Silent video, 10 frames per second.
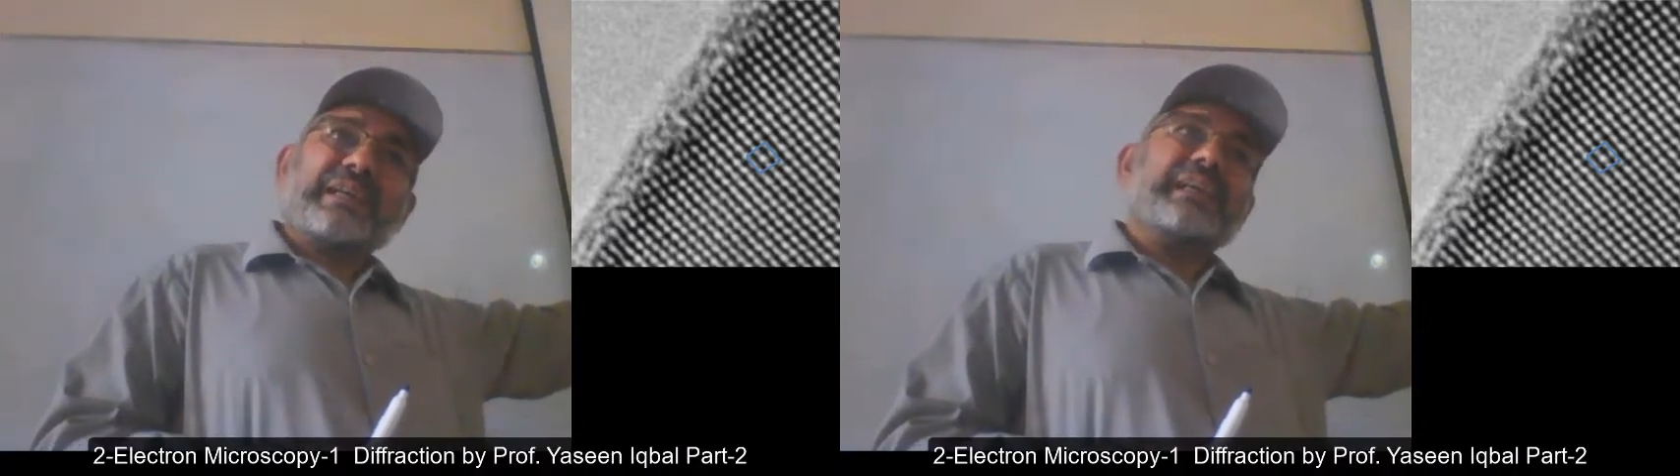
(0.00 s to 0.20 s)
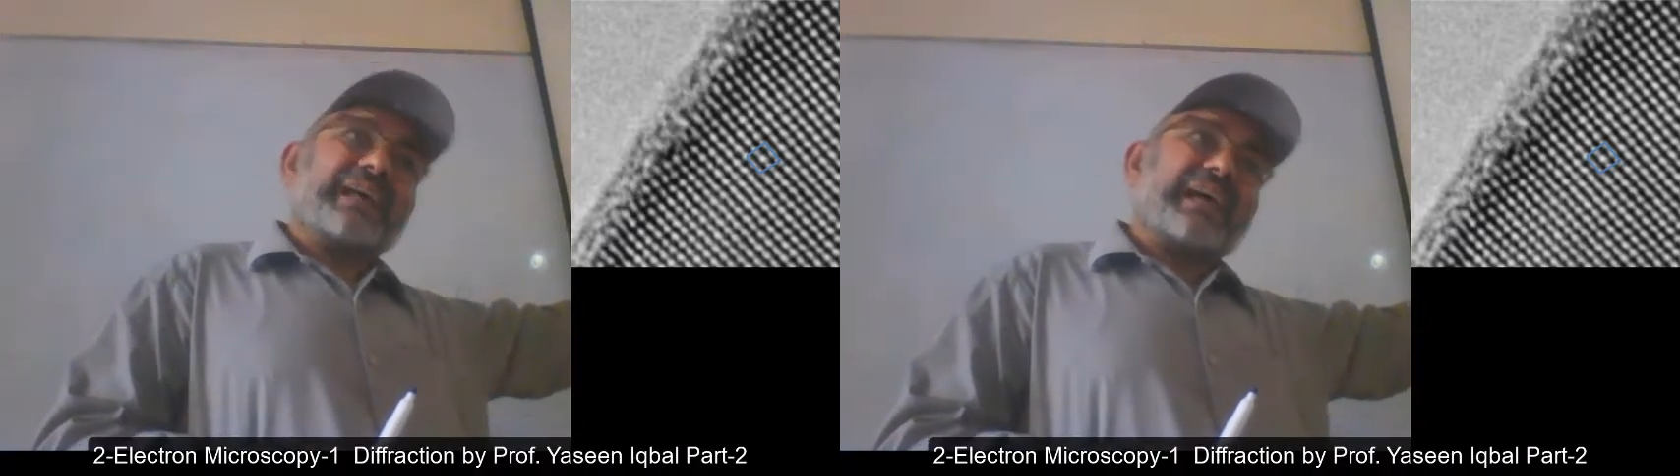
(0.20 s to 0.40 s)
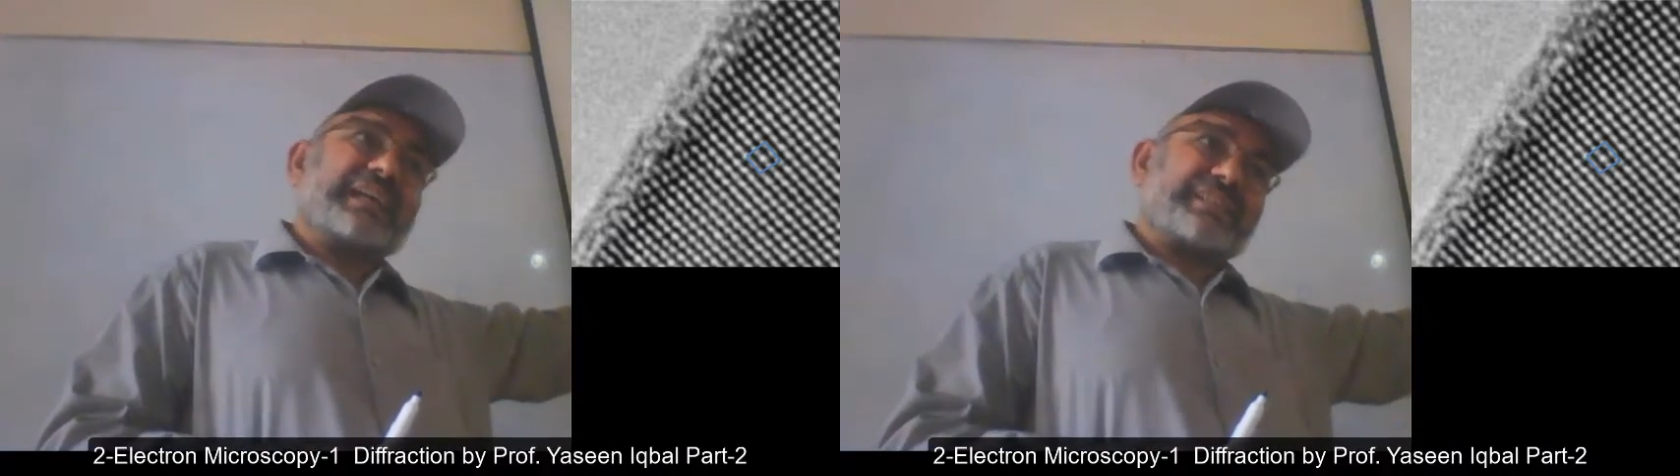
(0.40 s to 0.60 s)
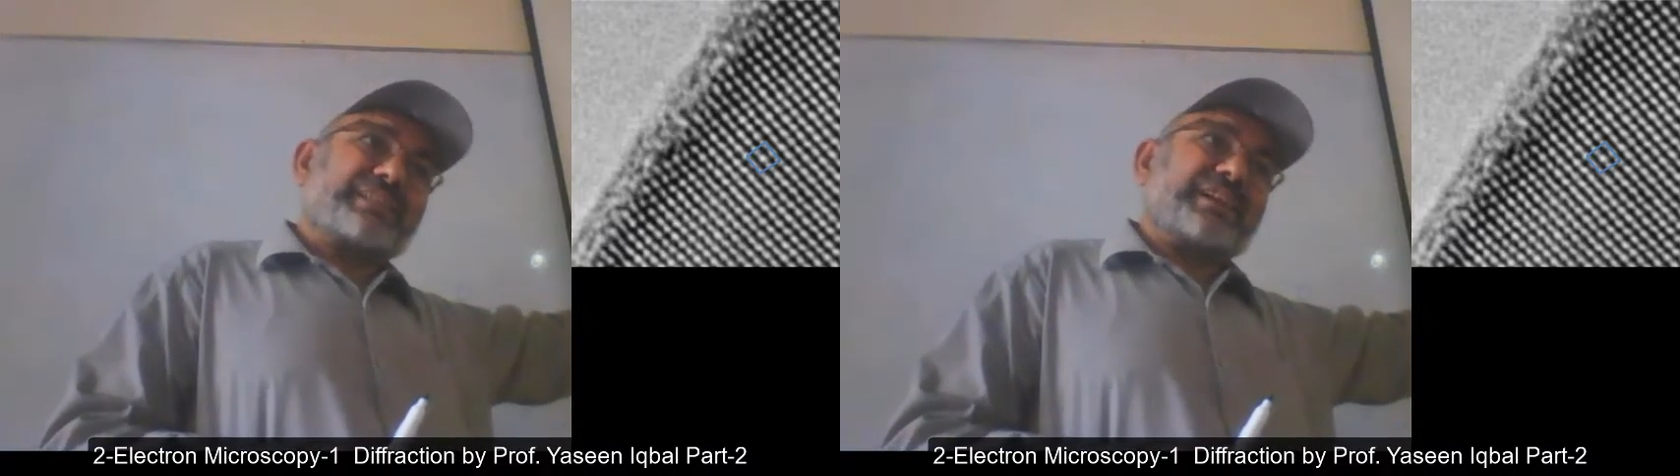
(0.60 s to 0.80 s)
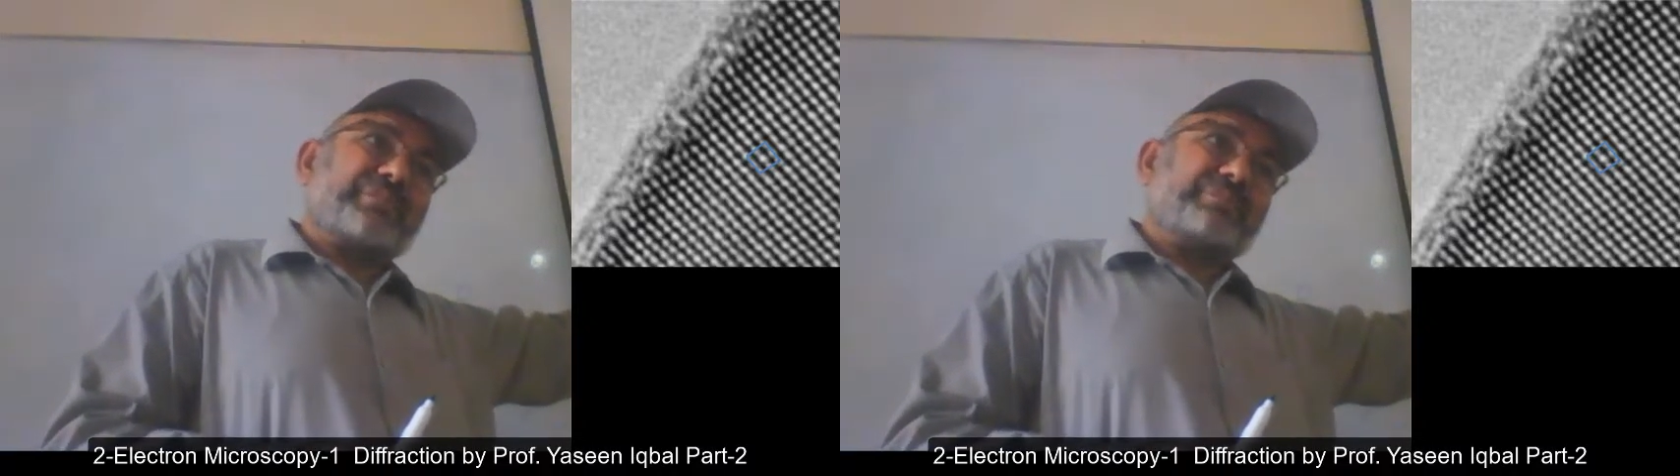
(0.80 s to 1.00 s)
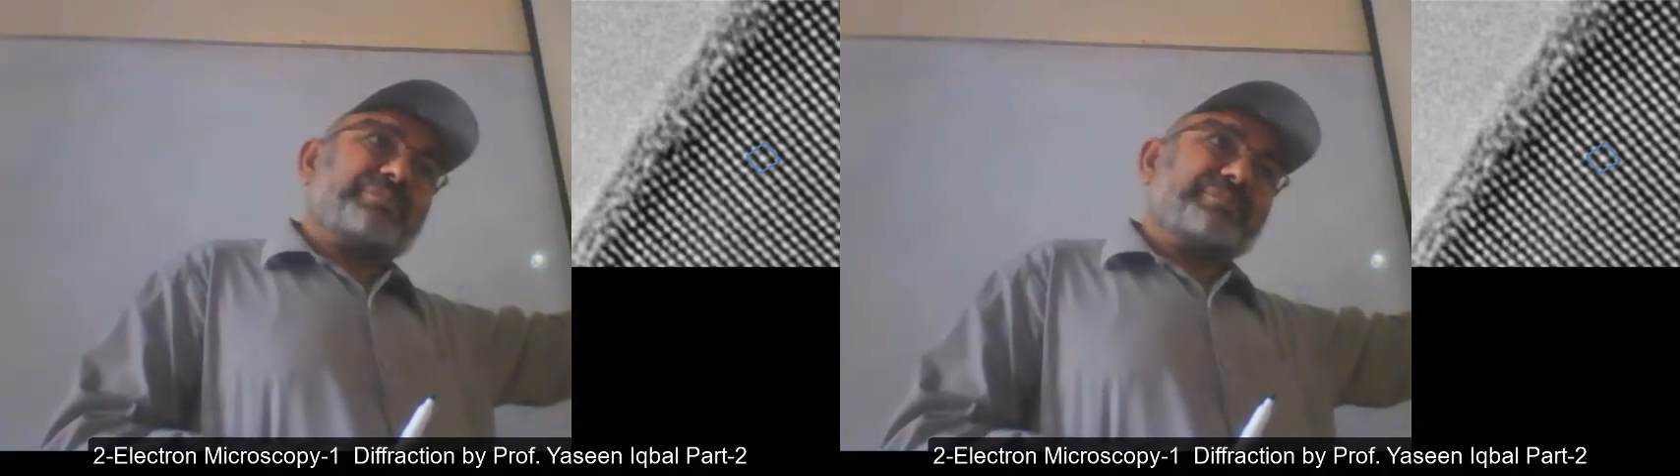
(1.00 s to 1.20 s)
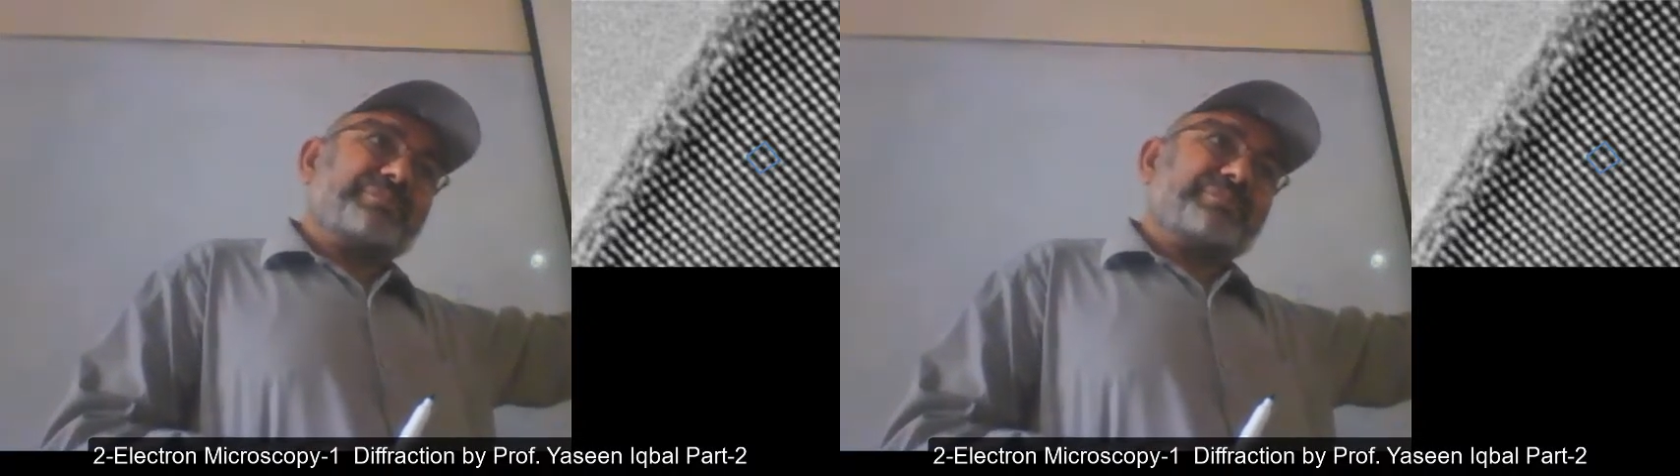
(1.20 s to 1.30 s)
in angstrom